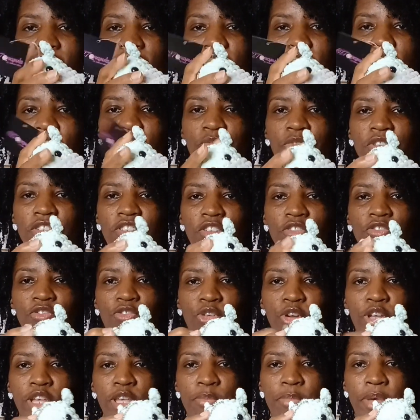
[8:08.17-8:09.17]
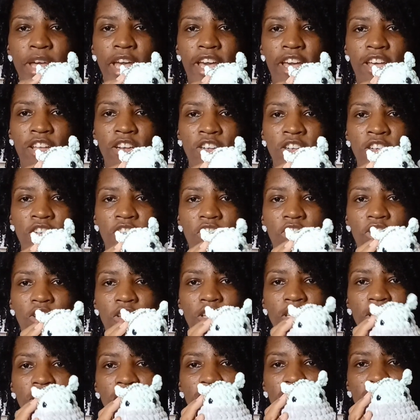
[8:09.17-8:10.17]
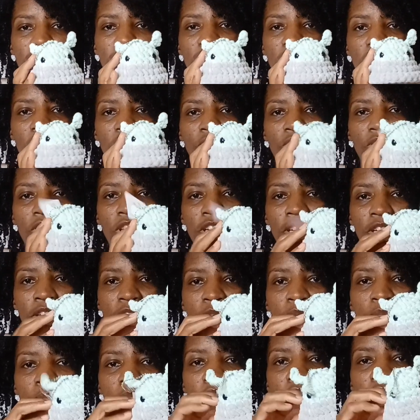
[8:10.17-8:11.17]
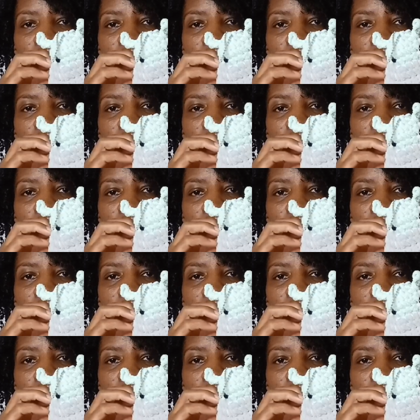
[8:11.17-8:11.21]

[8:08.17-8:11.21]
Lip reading: This was a free pattern on Instagram,